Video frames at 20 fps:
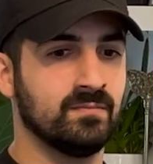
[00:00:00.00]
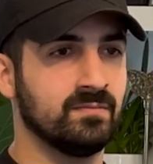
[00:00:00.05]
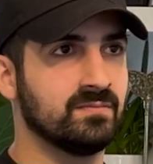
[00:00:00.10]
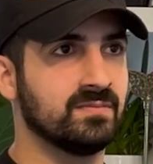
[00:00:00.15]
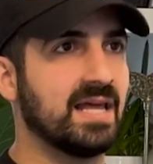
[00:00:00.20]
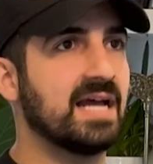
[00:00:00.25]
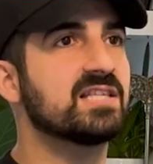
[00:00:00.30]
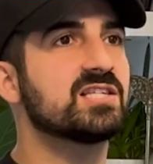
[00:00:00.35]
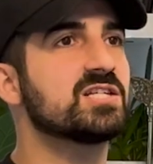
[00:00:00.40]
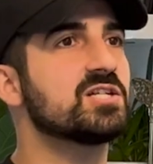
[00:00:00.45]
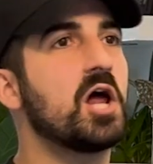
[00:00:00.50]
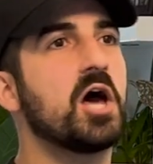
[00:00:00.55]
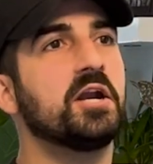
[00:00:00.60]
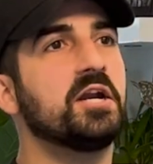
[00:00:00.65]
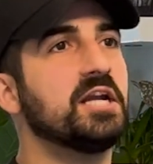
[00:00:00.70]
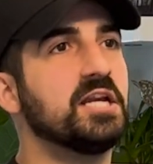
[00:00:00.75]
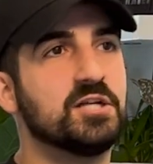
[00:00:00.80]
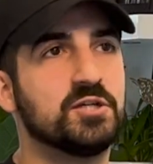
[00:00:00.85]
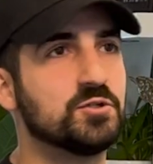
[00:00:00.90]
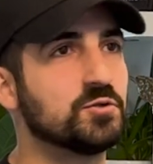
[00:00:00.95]
That's not
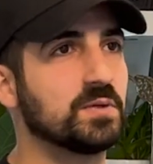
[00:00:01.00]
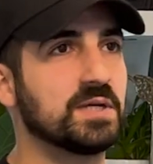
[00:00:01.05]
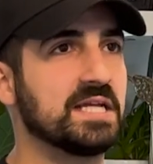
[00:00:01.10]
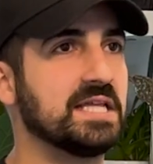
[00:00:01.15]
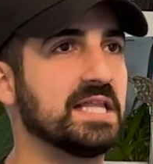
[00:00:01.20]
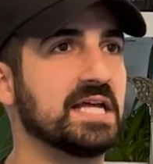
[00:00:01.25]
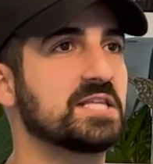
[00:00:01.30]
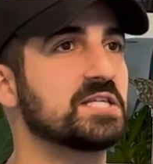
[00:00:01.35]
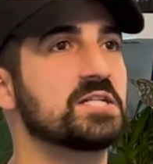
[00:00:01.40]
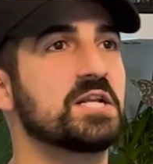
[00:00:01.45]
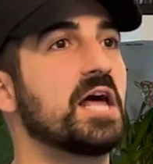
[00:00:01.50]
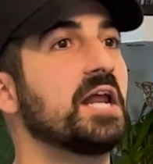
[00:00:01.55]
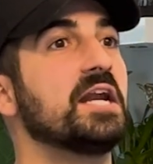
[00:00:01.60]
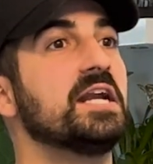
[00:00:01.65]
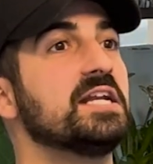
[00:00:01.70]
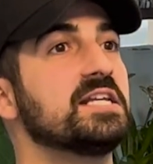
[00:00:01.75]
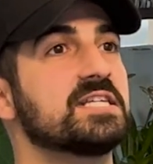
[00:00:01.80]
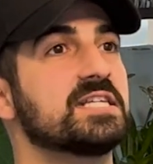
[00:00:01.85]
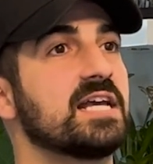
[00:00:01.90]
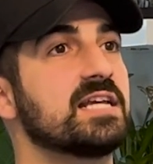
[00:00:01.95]
an injury. That's not an
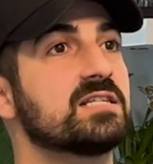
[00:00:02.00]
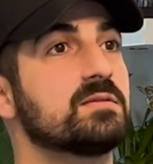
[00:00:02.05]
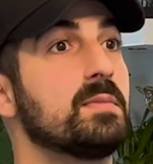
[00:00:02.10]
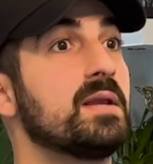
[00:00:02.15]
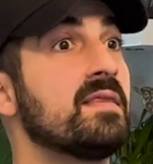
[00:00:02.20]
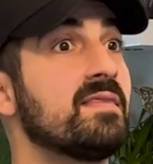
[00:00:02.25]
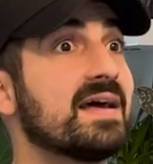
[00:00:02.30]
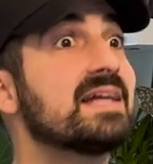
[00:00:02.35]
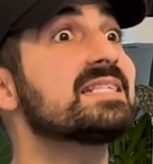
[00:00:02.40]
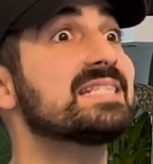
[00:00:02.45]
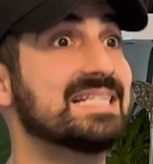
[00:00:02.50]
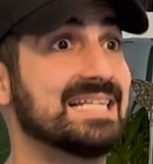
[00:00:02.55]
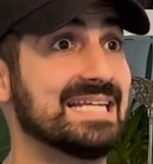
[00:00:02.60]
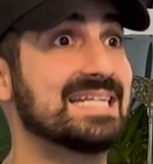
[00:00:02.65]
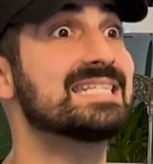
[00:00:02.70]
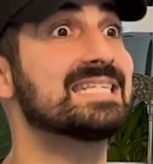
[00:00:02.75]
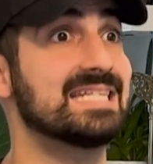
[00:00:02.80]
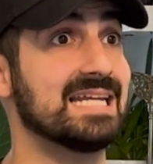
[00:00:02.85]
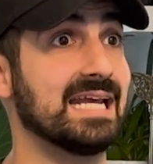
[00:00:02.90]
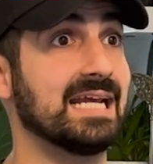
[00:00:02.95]
assessment. That's
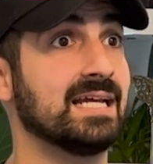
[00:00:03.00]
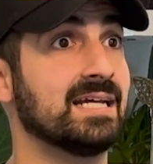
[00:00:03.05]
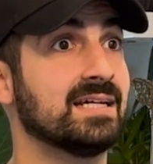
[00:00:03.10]
listening.